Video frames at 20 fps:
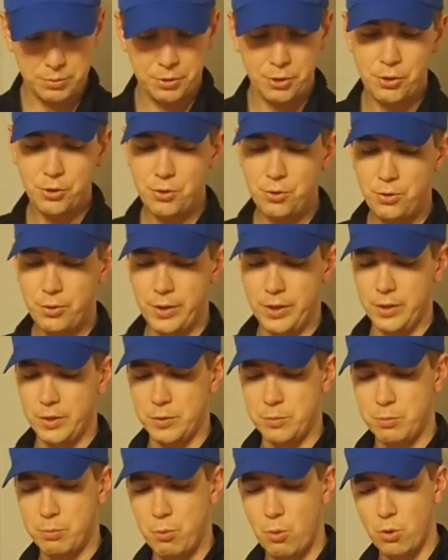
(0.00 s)
I'm gonna do
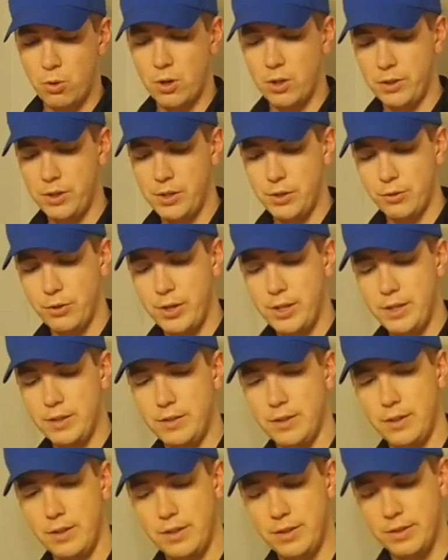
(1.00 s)
is pour all the
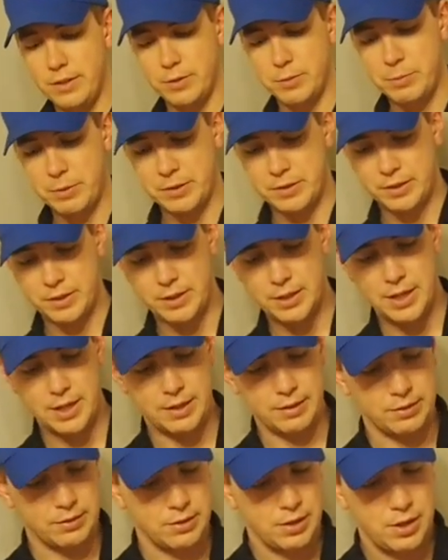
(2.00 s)
ingredients into this mixing
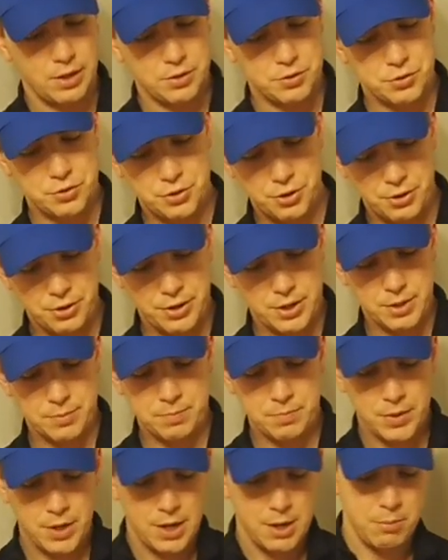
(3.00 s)
glass, stir it
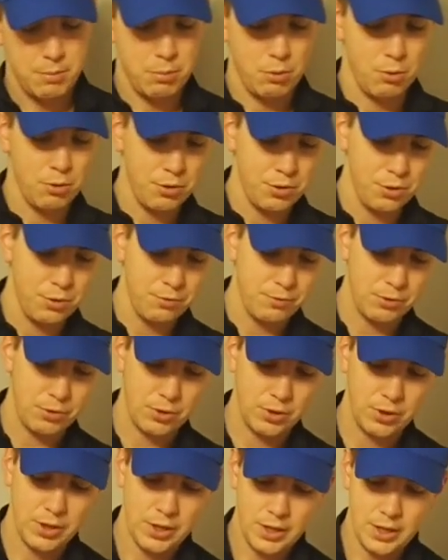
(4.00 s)
up, pour it
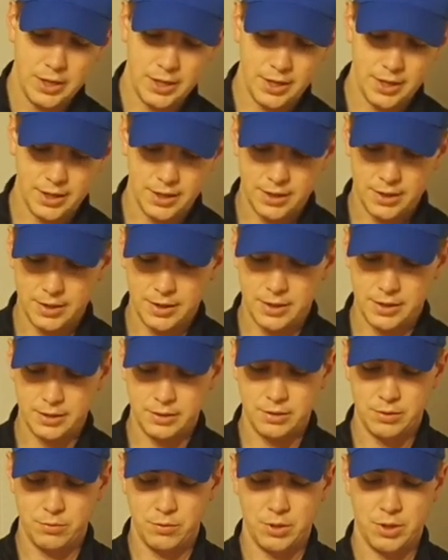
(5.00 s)
over uh,
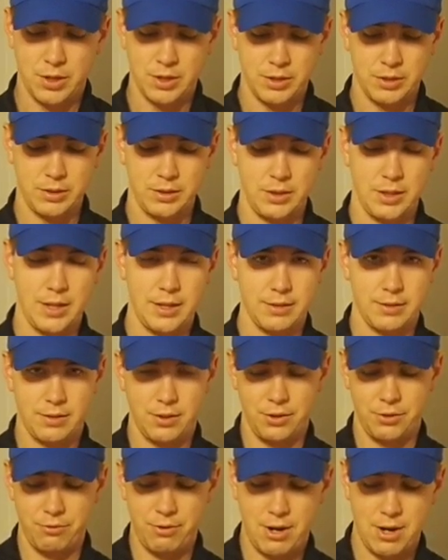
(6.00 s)
uh, glass
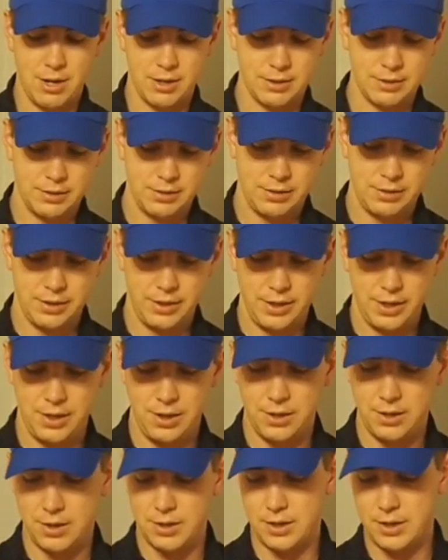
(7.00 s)
on the rocks
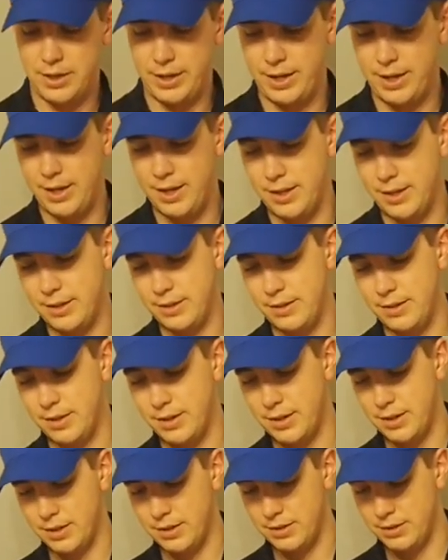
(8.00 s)
here, and
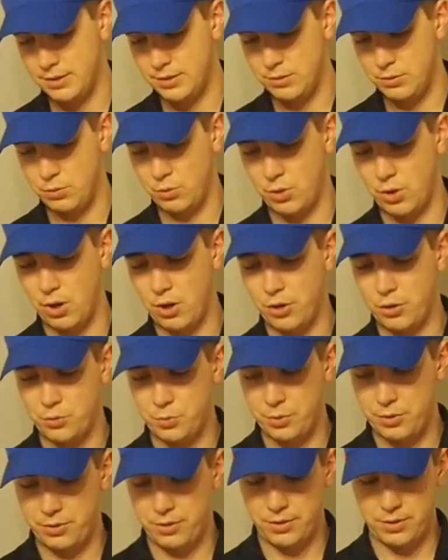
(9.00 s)
uh, garnished with